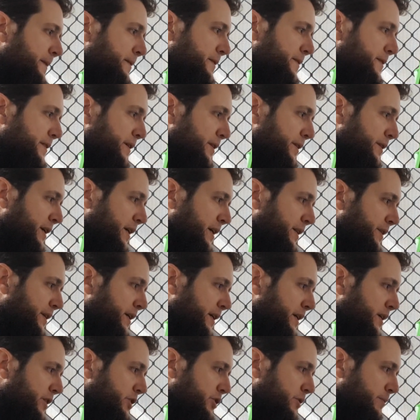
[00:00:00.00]
So that
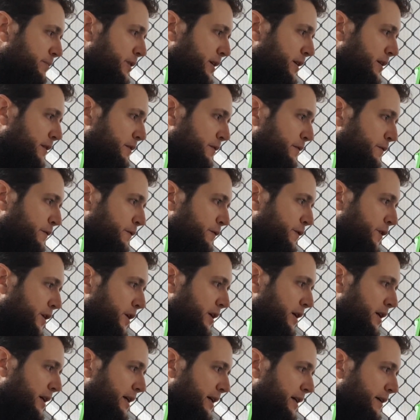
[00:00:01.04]
there should be
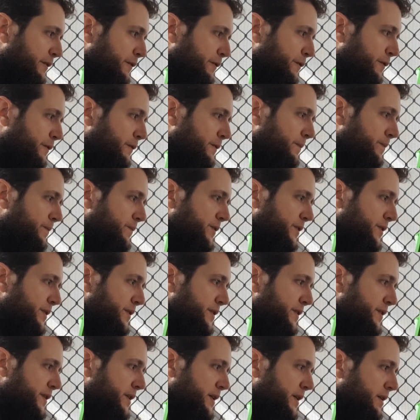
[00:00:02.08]
5,
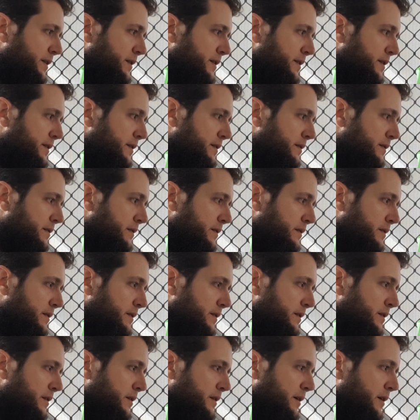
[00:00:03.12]
6,
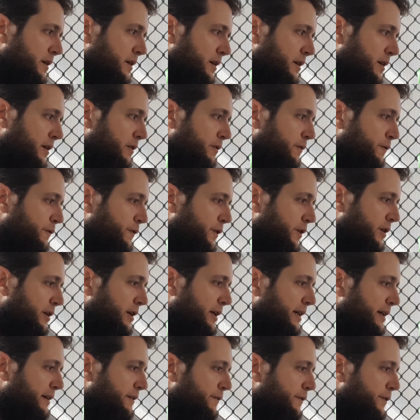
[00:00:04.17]

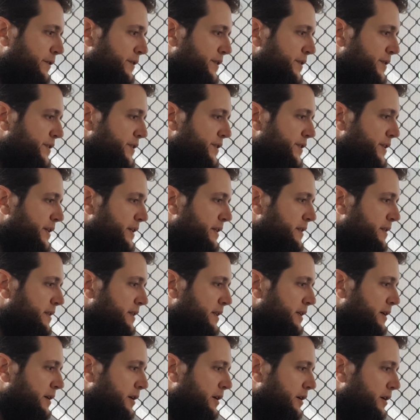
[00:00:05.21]
05,
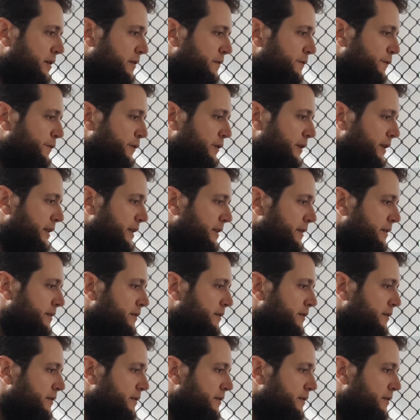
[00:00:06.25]
60, hopefully.